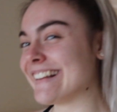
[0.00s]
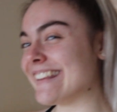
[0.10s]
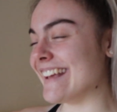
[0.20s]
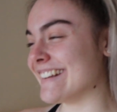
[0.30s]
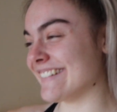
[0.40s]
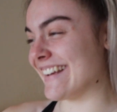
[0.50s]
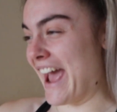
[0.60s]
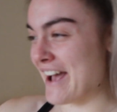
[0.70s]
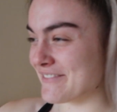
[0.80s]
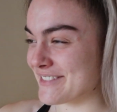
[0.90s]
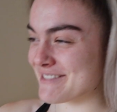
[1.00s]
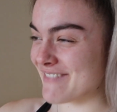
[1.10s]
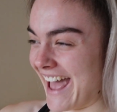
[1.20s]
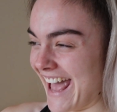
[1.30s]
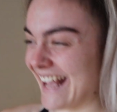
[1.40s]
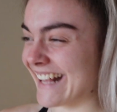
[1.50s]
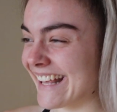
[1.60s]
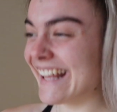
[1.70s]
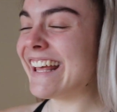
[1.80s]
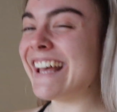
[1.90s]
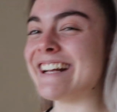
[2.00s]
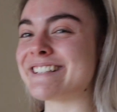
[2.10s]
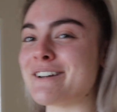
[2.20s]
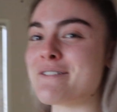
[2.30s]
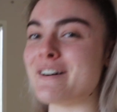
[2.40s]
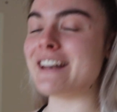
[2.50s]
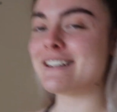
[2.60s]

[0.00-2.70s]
Kendall Cam's back. It's so funny